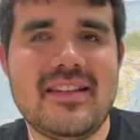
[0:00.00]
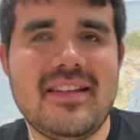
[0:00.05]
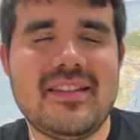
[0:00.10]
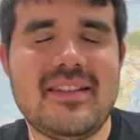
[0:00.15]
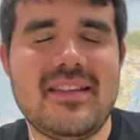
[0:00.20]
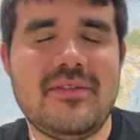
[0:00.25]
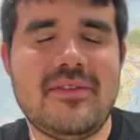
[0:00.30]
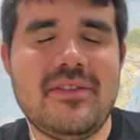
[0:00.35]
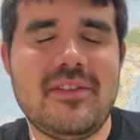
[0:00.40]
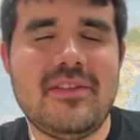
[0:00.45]

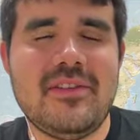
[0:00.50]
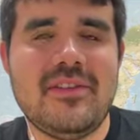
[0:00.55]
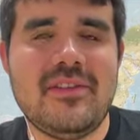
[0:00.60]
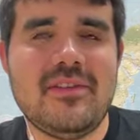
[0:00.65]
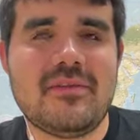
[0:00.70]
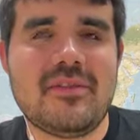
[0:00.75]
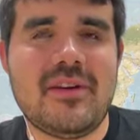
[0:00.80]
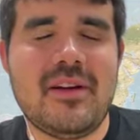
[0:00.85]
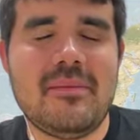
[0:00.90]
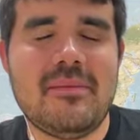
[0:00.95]
is if you
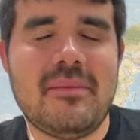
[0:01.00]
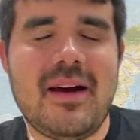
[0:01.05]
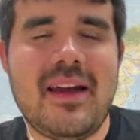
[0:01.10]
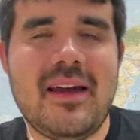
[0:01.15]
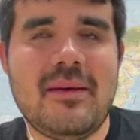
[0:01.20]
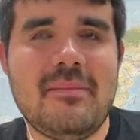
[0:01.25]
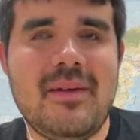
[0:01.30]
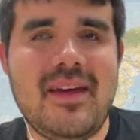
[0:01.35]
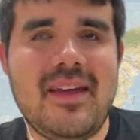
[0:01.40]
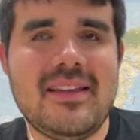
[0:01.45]
run by
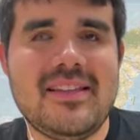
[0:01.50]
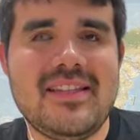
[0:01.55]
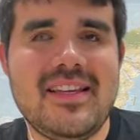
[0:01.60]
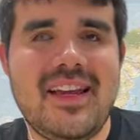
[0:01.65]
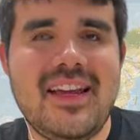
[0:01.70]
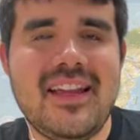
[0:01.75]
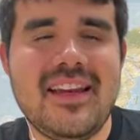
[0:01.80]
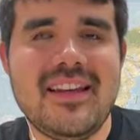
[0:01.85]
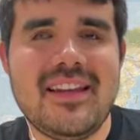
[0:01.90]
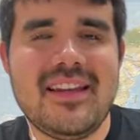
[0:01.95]
a med
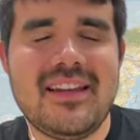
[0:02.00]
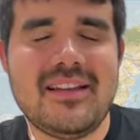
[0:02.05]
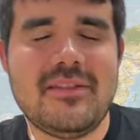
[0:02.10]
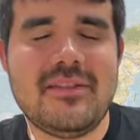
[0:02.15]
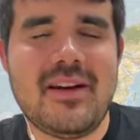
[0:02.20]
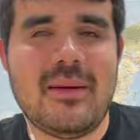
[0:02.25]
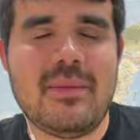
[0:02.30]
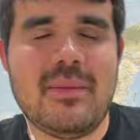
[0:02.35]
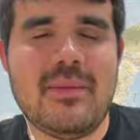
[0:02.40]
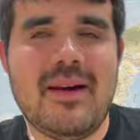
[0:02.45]
tent and
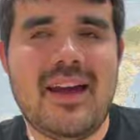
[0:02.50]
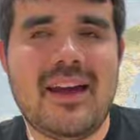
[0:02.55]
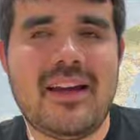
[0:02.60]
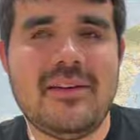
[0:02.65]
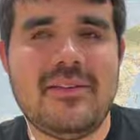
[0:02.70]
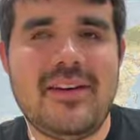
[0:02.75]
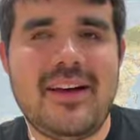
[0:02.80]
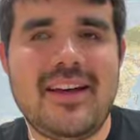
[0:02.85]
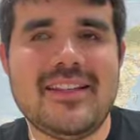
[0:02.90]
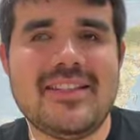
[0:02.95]
grab a pack
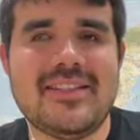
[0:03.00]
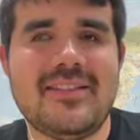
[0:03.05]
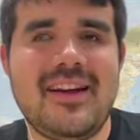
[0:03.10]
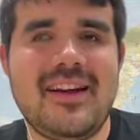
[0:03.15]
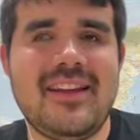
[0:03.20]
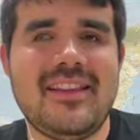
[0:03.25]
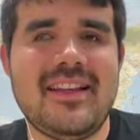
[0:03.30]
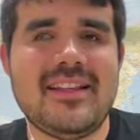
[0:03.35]
of ice, right?